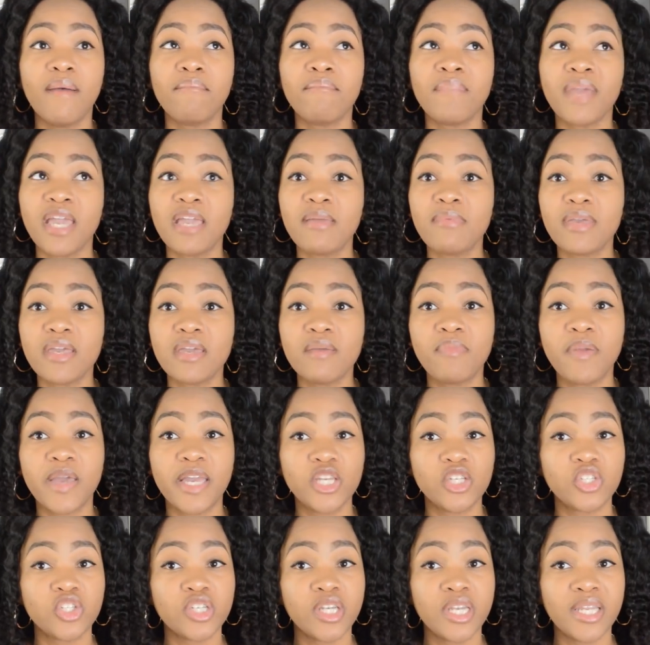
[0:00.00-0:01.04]
maybe a
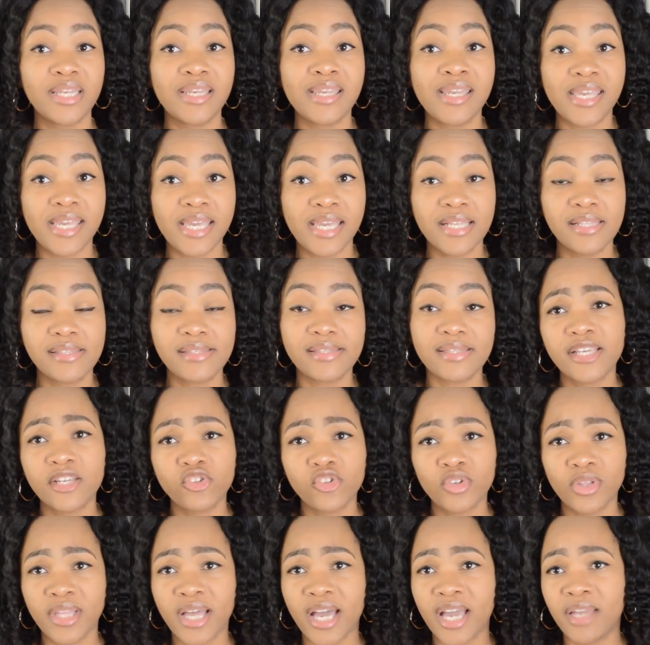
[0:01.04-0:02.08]
patient needs
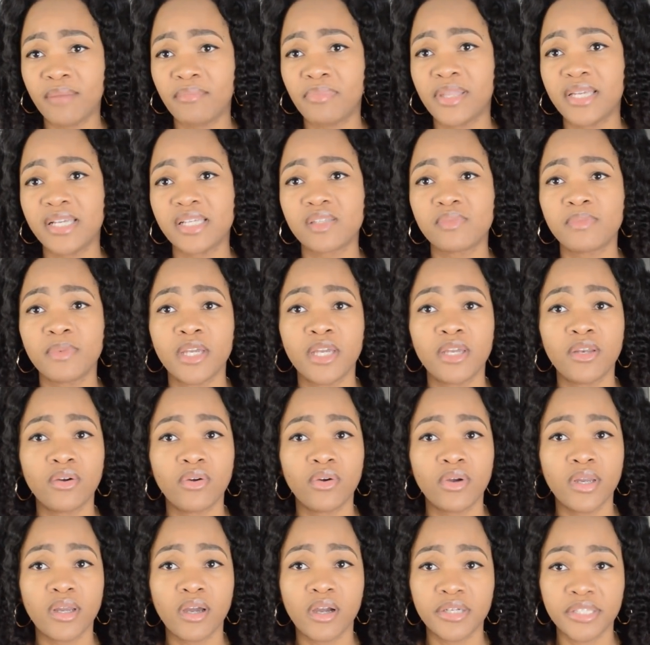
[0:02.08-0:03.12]
central line placement
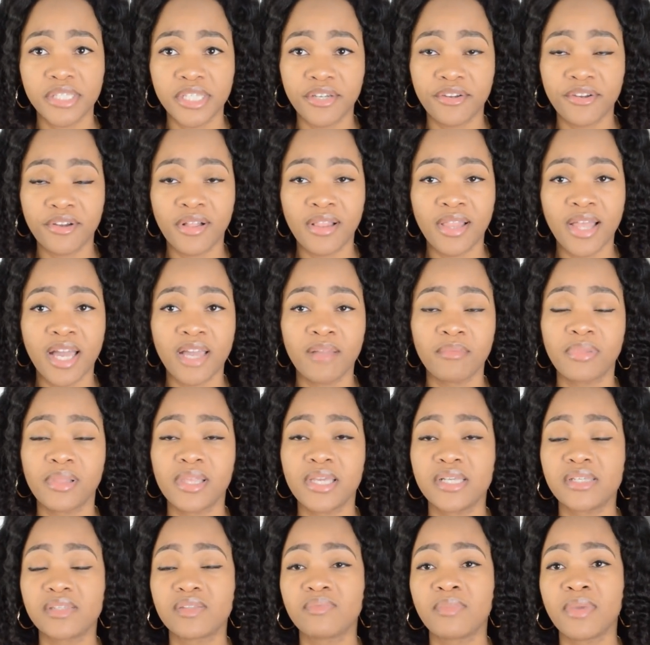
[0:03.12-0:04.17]
or an arterial line
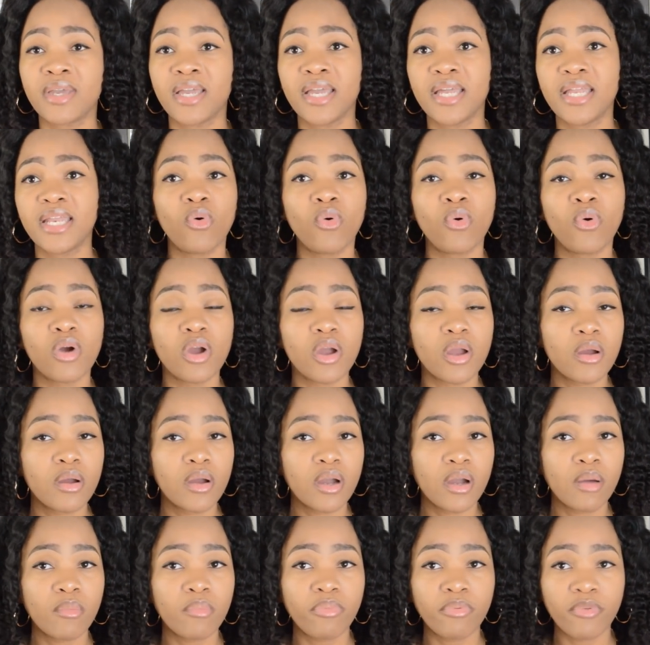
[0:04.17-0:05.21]
placement or
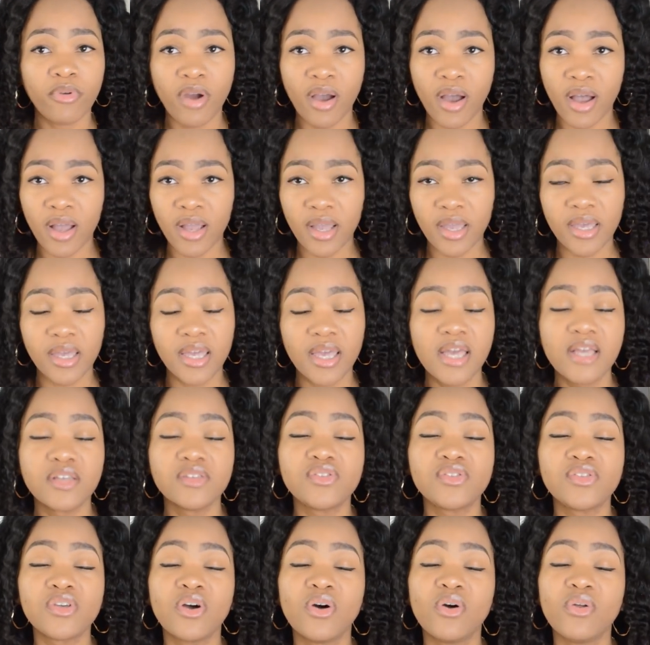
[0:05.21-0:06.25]
a bronch
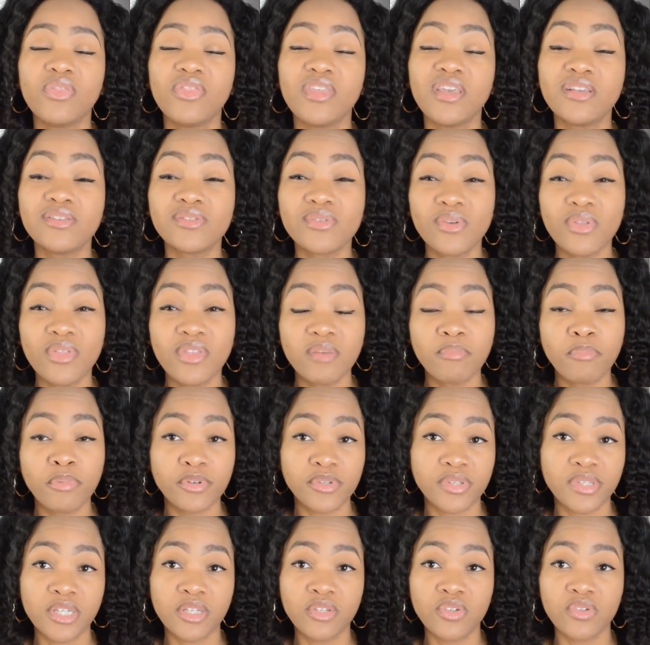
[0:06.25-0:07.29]
so these are the
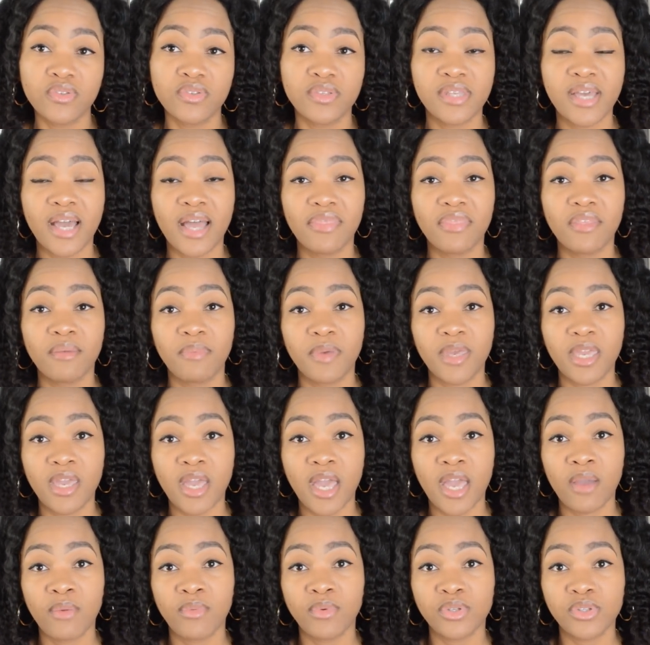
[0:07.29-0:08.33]
procedures that the
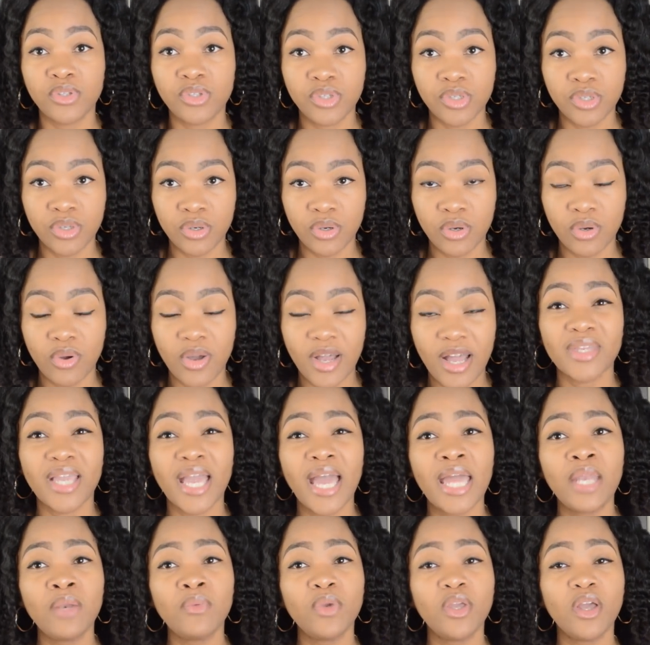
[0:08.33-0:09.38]
PA would do.
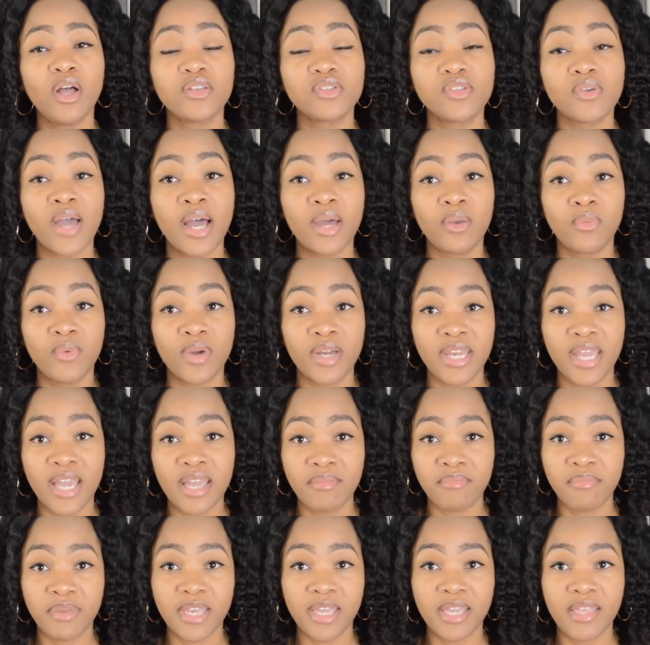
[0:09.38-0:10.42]
And we also had one
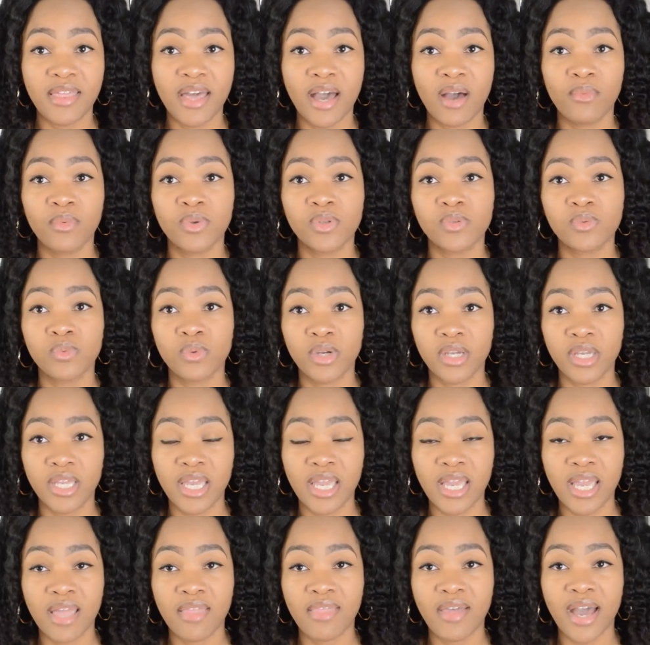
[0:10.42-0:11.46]
NP that was
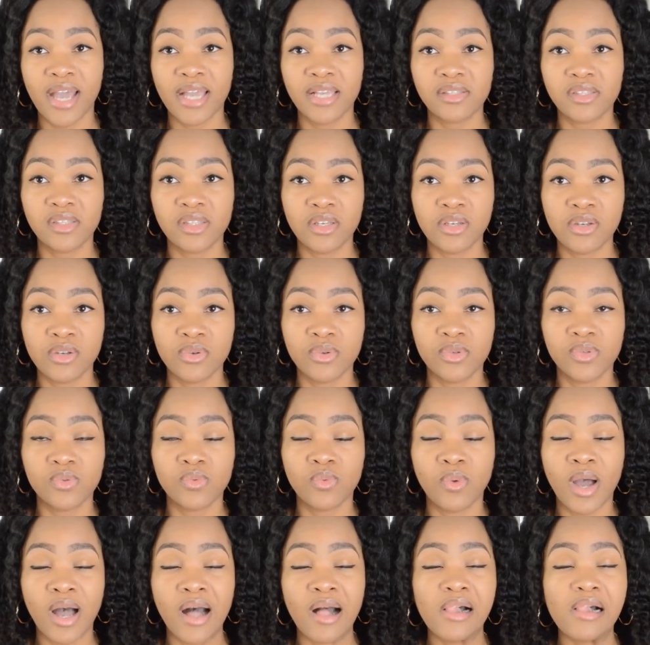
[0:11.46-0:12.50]
working in the ICU as
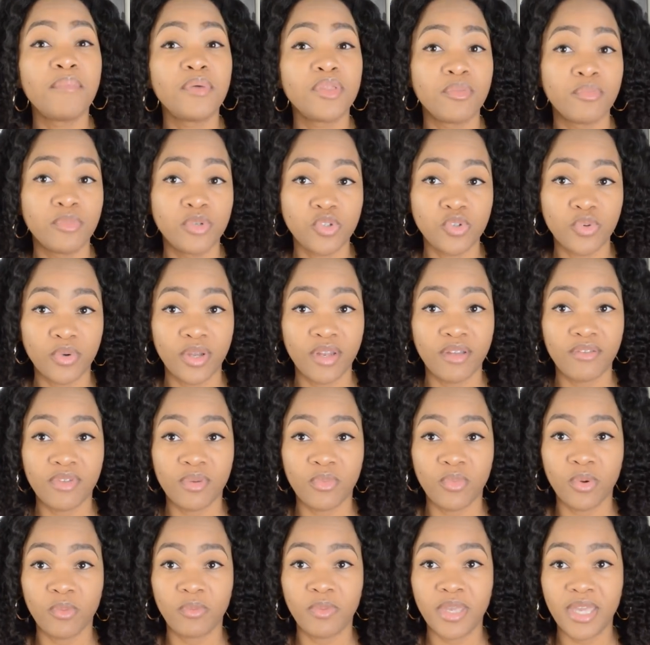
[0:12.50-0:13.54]
well, but the majority of
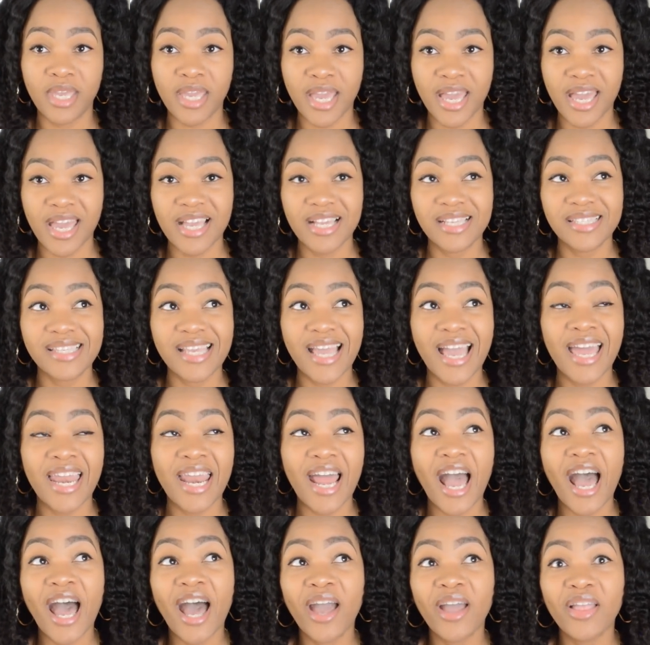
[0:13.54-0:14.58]
them were PAs. And
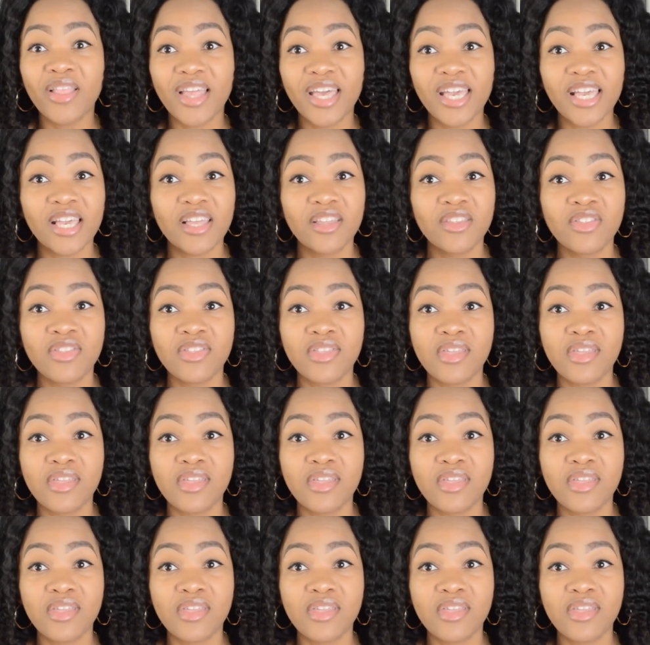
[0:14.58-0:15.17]
I like,